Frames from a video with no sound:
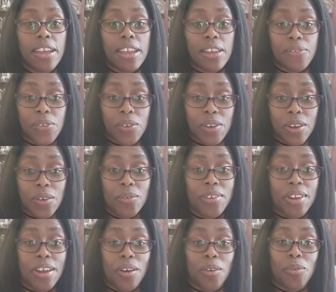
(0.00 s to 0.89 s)
if you don't
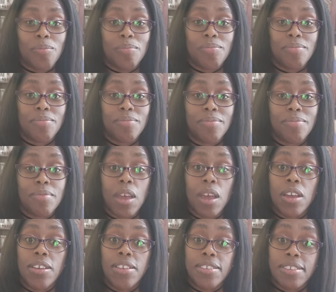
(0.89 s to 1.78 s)
know,
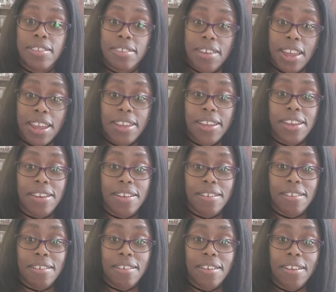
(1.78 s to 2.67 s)
Snake
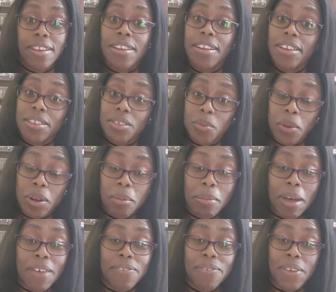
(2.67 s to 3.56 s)
Eater is one of
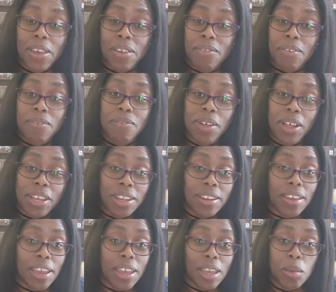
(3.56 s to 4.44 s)
my favorite
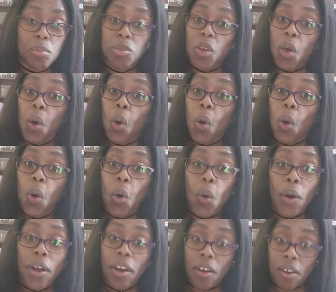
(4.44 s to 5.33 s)
fucking games
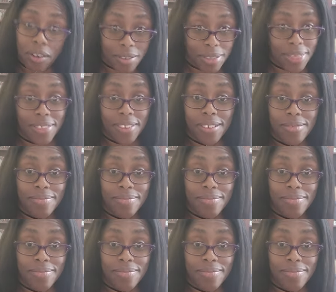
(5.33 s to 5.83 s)
on earth.